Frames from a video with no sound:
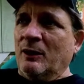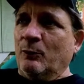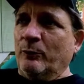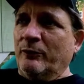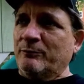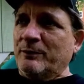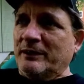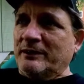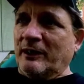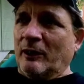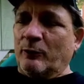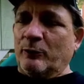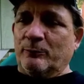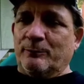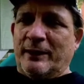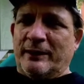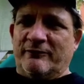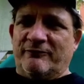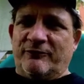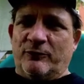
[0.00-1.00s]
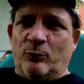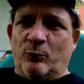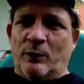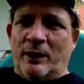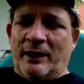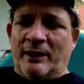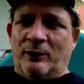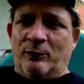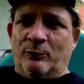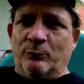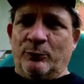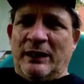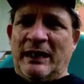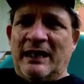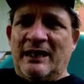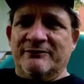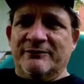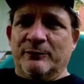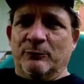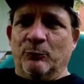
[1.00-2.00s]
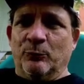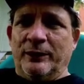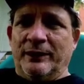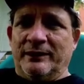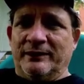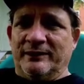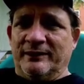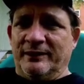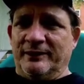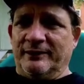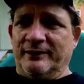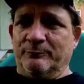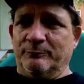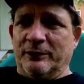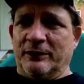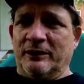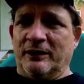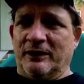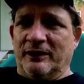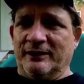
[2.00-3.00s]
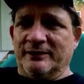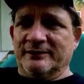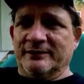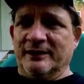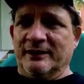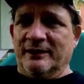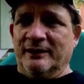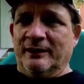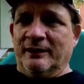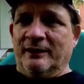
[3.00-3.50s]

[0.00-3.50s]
We've been talking about it for a while. We haven't went and done it because